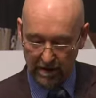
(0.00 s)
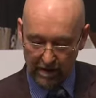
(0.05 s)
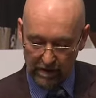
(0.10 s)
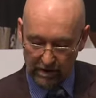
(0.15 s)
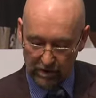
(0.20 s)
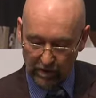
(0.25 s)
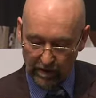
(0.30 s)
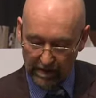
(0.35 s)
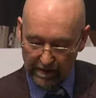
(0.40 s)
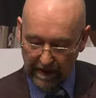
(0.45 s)

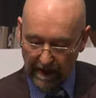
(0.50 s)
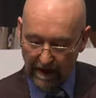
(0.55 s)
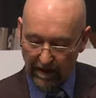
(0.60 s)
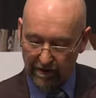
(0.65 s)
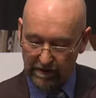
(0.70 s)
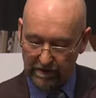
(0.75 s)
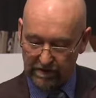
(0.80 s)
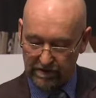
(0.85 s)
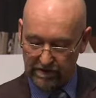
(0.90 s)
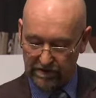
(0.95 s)
to
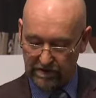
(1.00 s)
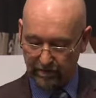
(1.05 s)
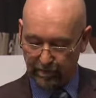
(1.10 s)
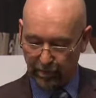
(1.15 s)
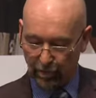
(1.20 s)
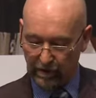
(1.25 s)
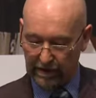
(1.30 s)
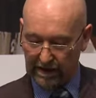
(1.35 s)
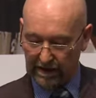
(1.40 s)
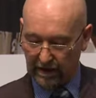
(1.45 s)
encourage and
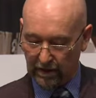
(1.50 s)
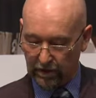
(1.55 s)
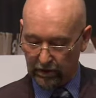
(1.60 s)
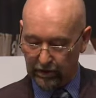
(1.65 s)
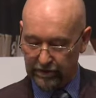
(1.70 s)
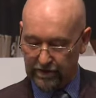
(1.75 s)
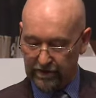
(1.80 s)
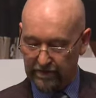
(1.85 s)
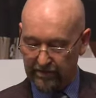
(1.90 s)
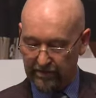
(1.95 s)
support
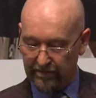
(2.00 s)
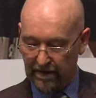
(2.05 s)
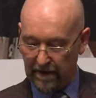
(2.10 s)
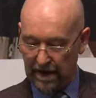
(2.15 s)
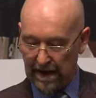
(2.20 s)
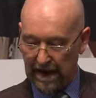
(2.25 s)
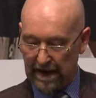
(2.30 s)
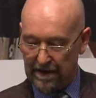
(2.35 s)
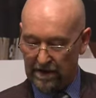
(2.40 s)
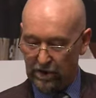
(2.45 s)
inclusive
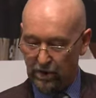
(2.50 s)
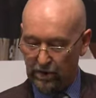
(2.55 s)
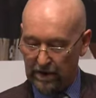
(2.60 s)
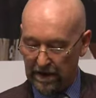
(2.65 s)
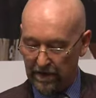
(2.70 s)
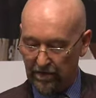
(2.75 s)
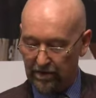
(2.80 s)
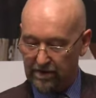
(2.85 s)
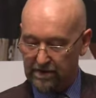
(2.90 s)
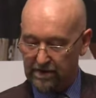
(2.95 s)
and
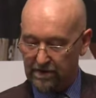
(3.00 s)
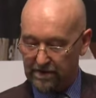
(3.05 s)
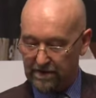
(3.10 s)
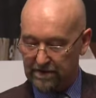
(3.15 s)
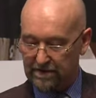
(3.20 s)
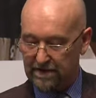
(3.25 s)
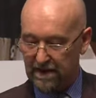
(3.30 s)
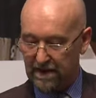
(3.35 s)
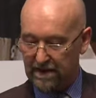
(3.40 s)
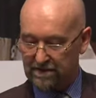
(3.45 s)
coherent
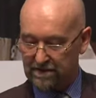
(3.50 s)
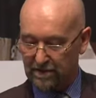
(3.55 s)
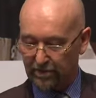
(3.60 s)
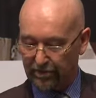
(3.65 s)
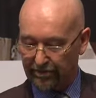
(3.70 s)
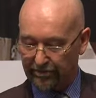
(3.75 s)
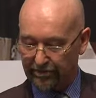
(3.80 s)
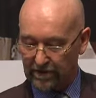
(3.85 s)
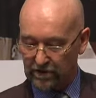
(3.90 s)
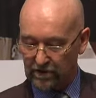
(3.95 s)
disaster
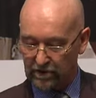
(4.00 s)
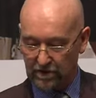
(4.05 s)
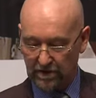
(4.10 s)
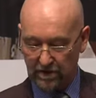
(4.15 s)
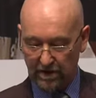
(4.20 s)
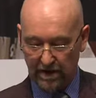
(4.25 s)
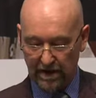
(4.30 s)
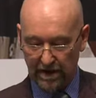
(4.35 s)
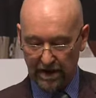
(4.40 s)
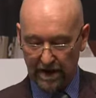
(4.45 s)

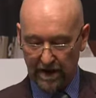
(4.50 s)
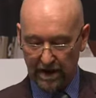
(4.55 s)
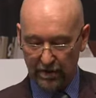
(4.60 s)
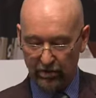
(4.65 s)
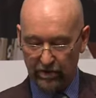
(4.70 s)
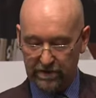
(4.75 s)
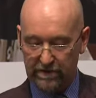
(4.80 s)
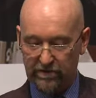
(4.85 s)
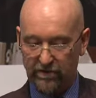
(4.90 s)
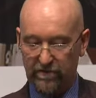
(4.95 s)
prevention and
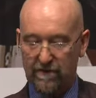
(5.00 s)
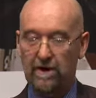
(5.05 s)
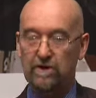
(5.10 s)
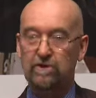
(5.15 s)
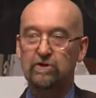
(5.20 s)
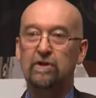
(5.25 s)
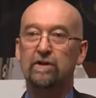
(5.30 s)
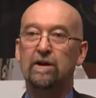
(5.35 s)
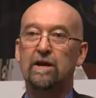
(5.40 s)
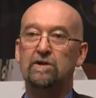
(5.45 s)
risk
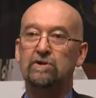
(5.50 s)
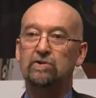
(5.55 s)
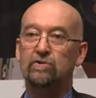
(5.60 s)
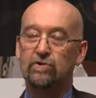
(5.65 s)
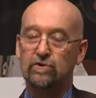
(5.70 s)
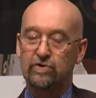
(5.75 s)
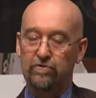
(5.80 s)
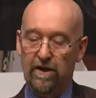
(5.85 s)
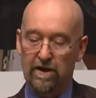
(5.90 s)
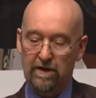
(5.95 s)
reduction national
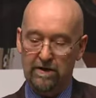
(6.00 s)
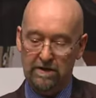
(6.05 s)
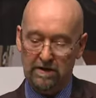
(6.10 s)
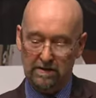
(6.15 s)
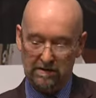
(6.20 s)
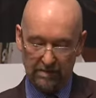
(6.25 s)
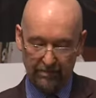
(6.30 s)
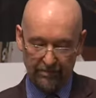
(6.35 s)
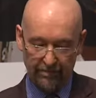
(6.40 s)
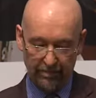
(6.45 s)
strategies.